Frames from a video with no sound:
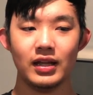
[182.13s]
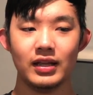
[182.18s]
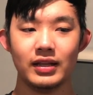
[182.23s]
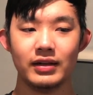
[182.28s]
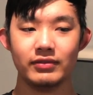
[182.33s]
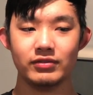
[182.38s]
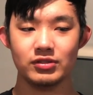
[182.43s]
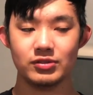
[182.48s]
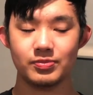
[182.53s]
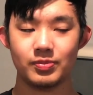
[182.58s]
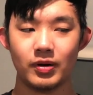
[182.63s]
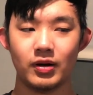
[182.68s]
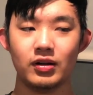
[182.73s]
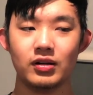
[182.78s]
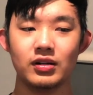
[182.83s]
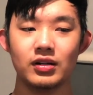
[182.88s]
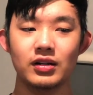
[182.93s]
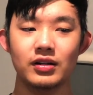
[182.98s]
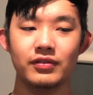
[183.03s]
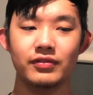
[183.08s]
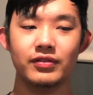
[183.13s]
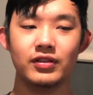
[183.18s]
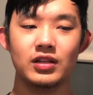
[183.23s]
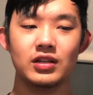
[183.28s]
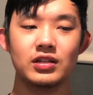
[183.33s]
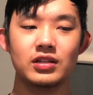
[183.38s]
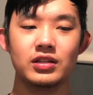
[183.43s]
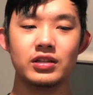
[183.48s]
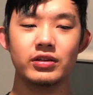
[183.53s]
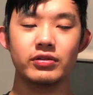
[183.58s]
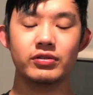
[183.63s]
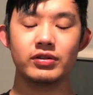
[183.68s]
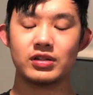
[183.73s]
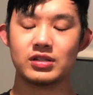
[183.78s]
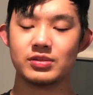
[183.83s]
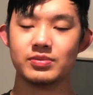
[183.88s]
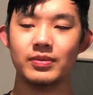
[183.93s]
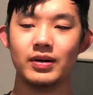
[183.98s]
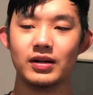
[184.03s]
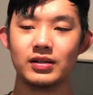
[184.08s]
Today, we call
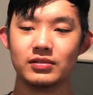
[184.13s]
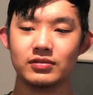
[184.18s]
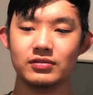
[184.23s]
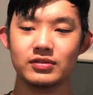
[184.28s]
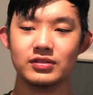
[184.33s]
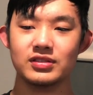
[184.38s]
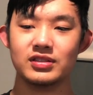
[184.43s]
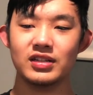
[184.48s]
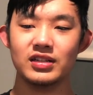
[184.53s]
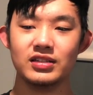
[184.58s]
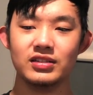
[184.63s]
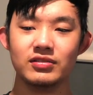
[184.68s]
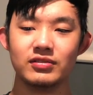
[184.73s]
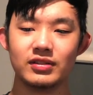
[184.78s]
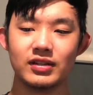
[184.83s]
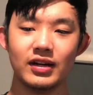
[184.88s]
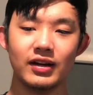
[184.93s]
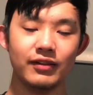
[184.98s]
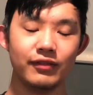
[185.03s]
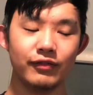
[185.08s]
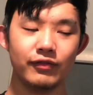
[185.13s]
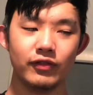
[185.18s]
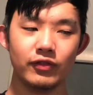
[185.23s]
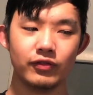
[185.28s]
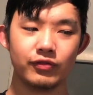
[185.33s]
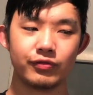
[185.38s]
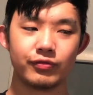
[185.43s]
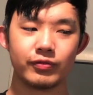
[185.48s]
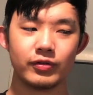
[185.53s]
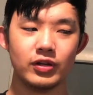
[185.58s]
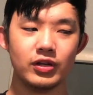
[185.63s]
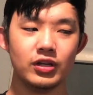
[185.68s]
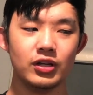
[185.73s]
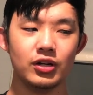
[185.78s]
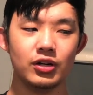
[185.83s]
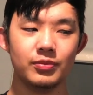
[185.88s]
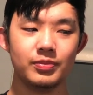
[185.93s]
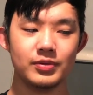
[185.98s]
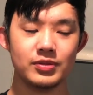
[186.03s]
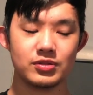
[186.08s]
operating systems that have Unix
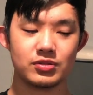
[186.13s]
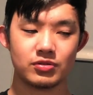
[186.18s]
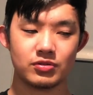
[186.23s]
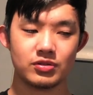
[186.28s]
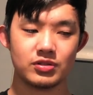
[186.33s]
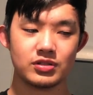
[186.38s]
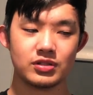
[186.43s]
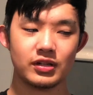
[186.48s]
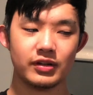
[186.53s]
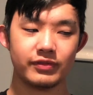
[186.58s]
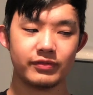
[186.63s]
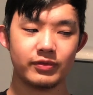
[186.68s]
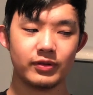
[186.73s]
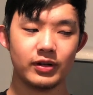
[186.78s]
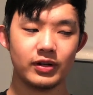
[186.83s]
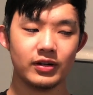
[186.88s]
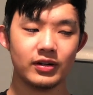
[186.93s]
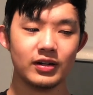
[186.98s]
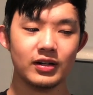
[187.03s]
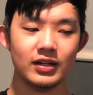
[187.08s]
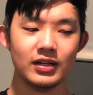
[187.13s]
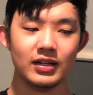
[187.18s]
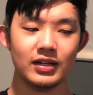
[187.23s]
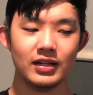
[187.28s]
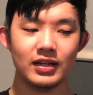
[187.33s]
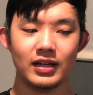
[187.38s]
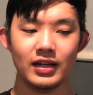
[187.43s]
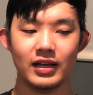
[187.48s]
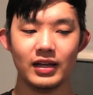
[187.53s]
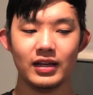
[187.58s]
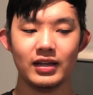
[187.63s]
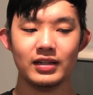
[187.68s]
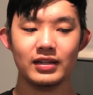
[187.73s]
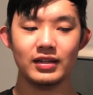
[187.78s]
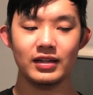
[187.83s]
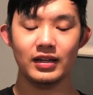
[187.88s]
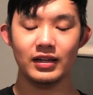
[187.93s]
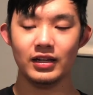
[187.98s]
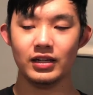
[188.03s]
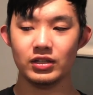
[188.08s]
code in them
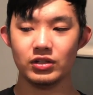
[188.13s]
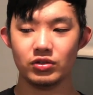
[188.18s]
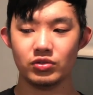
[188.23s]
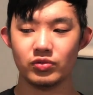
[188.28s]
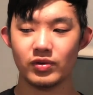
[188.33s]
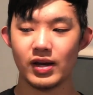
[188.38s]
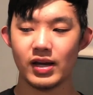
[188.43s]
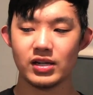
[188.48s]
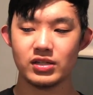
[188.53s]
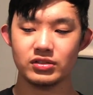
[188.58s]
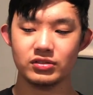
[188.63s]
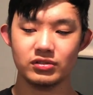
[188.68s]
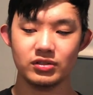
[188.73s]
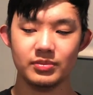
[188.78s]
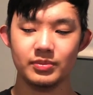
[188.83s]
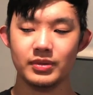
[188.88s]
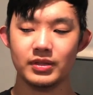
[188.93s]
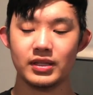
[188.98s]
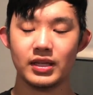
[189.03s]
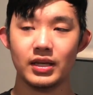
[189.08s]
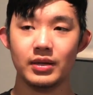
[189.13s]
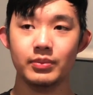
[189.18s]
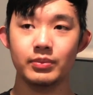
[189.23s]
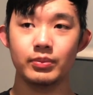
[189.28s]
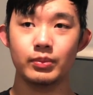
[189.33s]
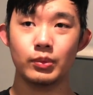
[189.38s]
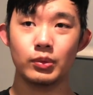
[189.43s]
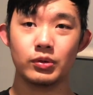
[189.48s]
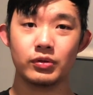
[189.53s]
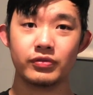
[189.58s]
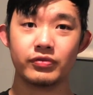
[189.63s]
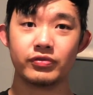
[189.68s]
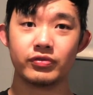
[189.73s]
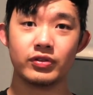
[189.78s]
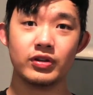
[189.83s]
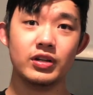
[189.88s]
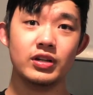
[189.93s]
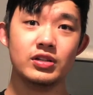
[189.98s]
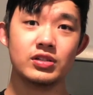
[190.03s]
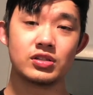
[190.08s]
Unix-based, and that includes macOS
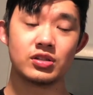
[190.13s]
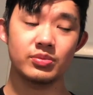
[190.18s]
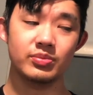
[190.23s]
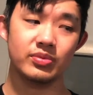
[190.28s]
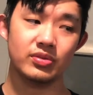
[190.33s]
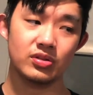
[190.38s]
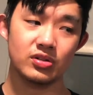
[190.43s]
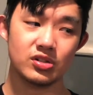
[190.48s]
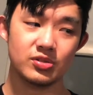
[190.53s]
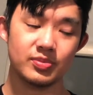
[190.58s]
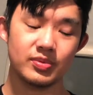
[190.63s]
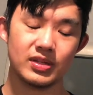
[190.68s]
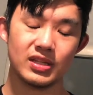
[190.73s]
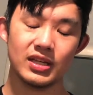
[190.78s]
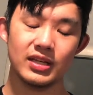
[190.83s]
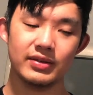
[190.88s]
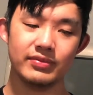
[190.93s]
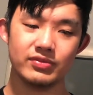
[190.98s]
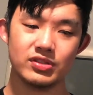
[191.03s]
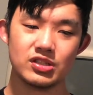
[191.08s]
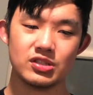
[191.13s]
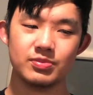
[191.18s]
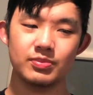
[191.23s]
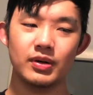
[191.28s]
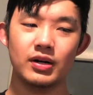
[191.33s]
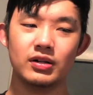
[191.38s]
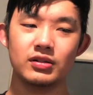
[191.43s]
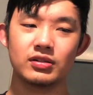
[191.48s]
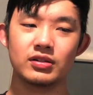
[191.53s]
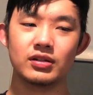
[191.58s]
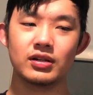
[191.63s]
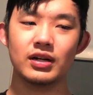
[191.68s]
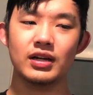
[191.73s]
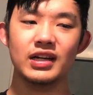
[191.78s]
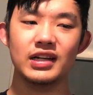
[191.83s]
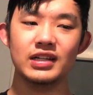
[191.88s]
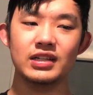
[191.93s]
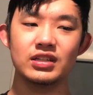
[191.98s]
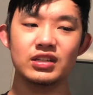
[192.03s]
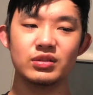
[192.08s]
and Linux, with the only
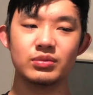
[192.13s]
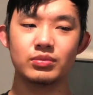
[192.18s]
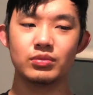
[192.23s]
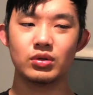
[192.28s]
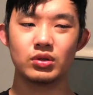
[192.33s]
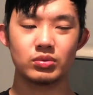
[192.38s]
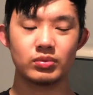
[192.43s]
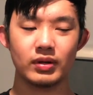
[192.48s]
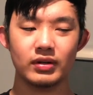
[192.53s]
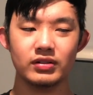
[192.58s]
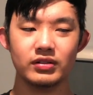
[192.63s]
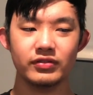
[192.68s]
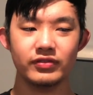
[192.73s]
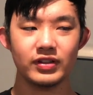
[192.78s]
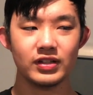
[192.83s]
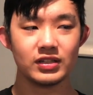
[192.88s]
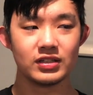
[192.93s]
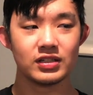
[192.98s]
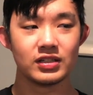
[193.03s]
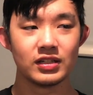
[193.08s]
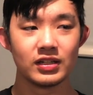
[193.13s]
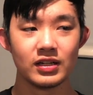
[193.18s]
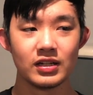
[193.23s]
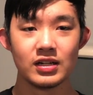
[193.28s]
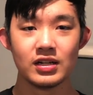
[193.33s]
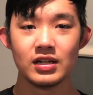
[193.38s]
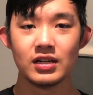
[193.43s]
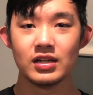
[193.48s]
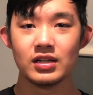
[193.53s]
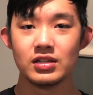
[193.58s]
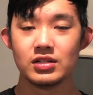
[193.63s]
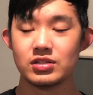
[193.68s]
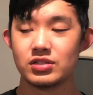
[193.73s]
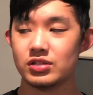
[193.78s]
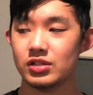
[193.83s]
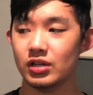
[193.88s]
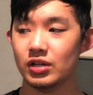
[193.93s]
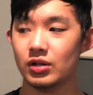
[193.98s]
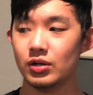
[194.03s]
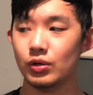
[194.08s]
major exception being Windows in the
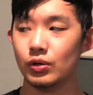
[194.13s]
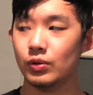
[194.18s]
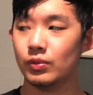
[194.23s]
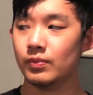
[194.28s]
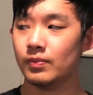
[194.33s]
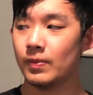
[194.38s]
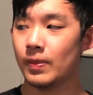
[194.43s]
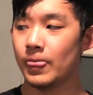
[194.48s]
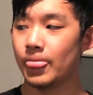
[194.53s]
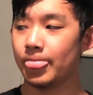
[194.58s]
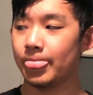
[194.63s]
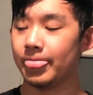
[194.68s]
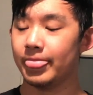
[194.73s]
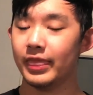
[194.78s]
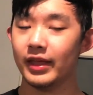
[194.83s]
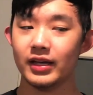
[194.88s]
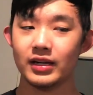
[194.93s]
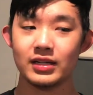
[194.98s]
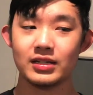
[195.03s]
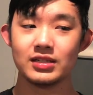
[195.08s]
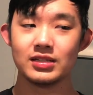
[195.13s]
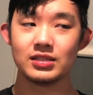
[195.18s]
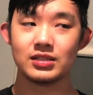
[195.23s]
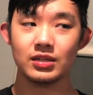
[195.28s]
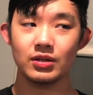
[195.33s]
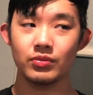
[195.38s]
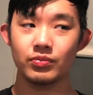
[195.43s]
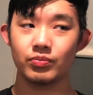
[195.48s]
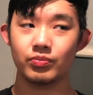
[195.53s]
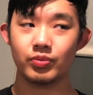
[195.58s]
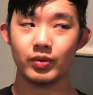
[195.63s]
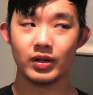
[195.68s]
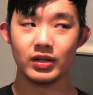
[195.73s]
modern consumer desktop space.